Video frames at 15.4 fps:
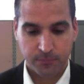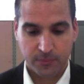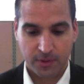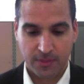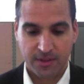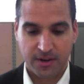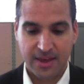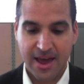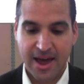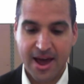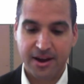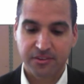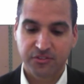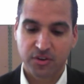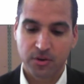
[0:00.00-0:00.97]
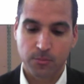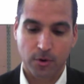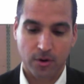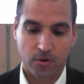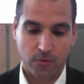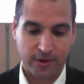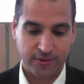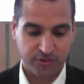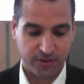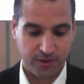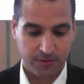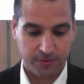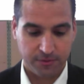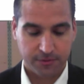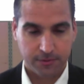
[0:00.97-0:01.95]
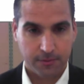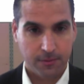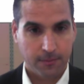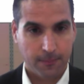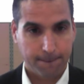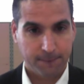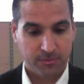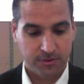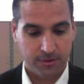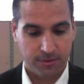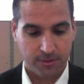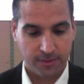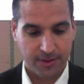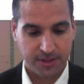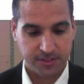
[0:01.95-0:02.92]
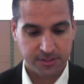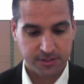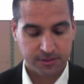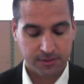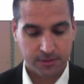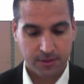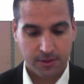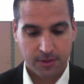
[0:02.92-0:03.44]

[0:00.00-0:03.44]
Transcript: and then add two more questions to the list.